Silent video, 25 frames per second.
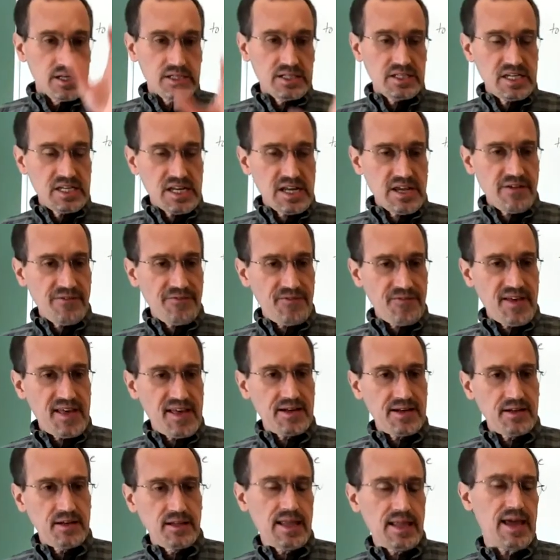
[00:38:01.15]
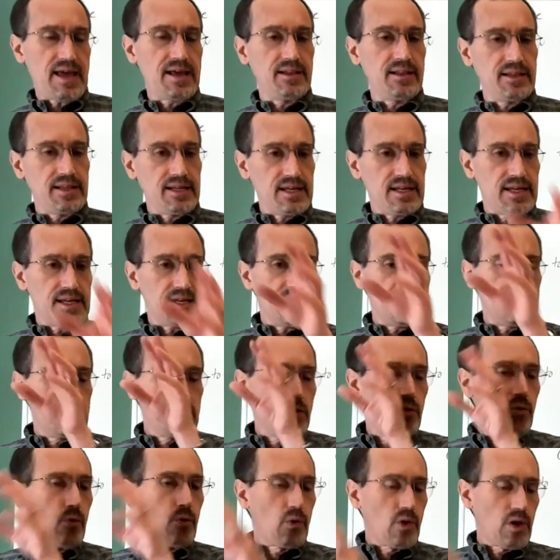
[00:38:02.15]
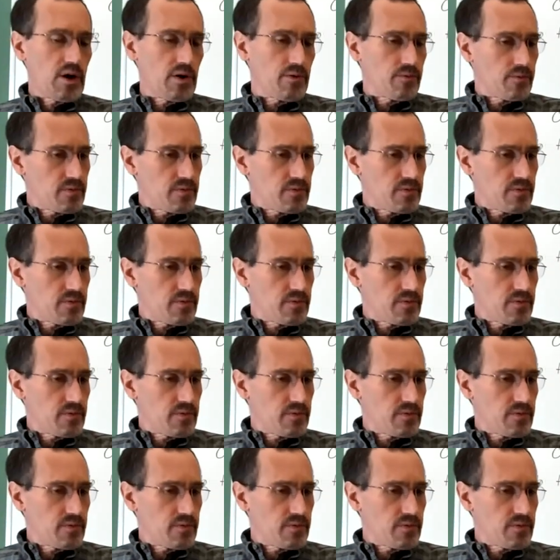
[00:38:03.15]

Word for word: D phenylalanine, or